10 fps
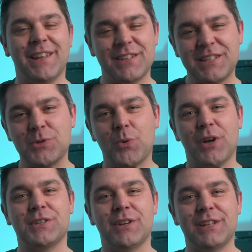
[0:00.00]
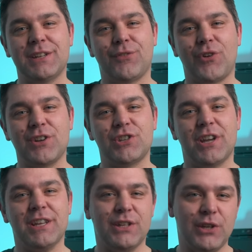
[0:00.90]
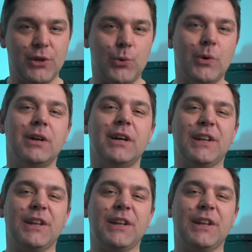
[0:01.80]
This is what is going to differentiate you